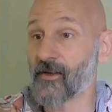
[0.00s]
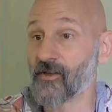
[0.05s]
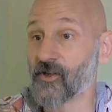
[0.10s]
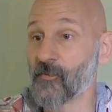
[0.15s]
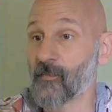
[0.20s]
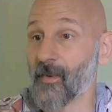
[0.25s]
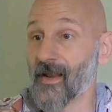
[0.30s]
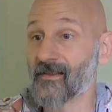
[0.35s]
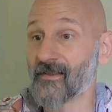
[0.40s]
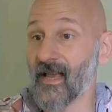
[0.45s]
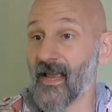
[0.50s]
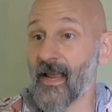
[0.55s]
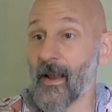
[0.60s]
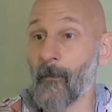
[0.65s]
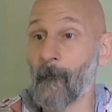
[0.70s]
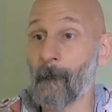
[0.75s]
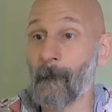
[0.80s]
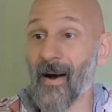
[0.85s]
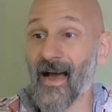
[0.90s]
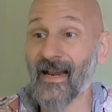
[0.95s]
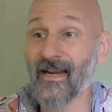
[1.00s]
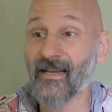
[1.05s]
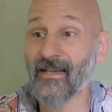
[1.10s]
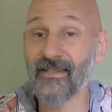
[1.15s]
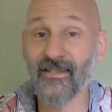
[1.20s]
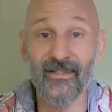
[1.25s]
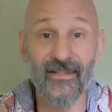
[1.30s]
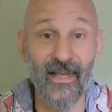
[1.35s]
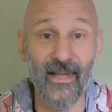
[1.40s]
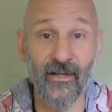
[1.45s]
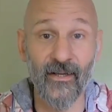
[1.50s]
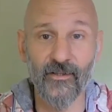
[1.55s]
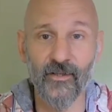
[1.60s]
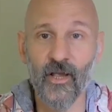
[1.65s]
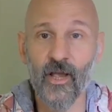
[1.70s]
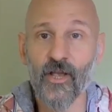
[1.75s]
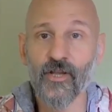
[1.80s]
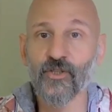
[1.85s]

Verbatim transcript: 2 makes a minus 6.